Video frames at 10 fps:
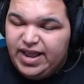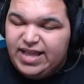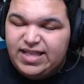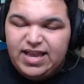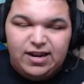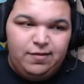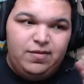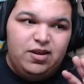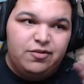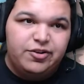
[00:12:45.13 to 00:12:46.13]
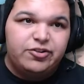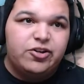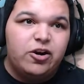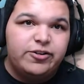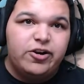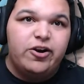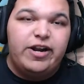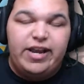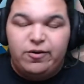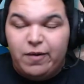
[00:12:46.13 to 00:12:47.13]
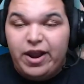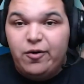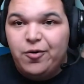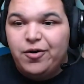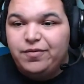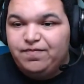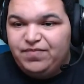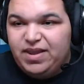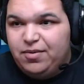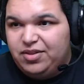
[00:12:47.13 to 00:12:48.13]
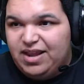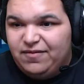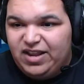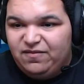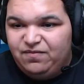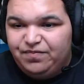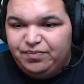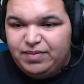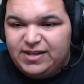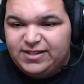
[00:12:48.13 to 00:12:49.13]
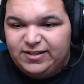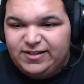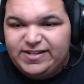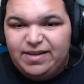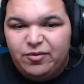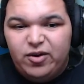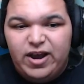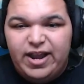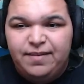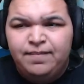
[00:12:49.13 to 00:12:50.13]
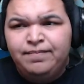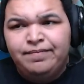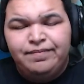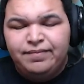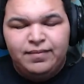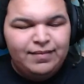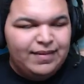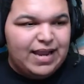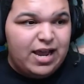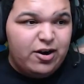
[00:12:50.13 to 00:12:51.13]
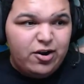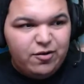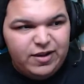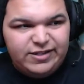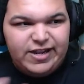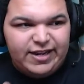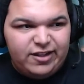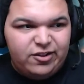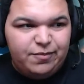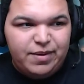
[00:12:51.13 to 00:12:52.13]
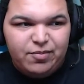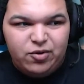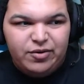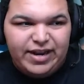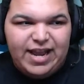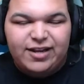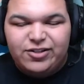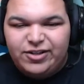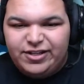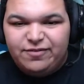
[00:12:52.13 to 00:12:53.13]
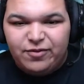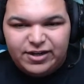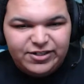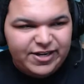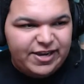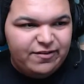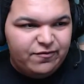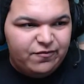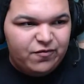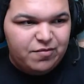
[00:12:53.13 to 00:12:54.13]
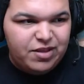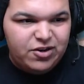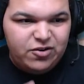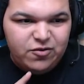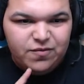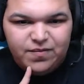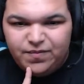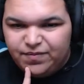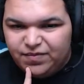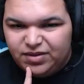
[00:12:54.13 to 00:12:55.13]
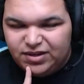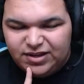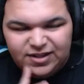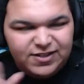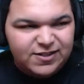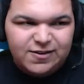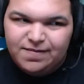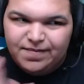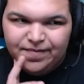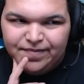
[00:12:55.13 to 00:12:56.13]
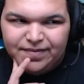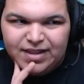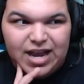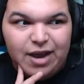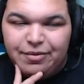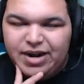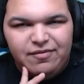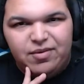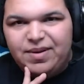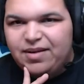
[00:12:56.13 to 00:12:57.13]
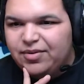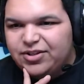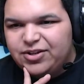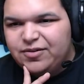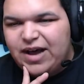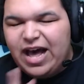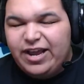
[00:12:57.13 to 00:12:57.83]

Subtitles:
And then, you know, there's Charizard and Rhyhorn. They both have, like, basically the same cry. I don't know, are there people who can actually differentiate from the two? Because I would never be able to.